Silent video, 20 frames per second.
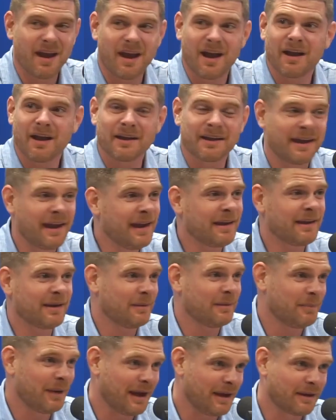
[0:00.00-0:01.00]

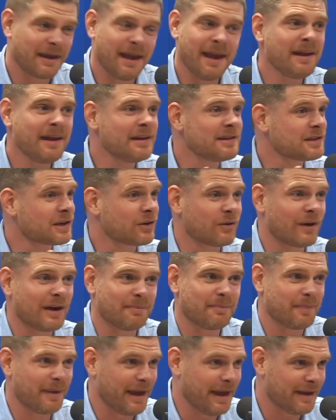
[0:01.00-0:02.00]
Cake is a great band.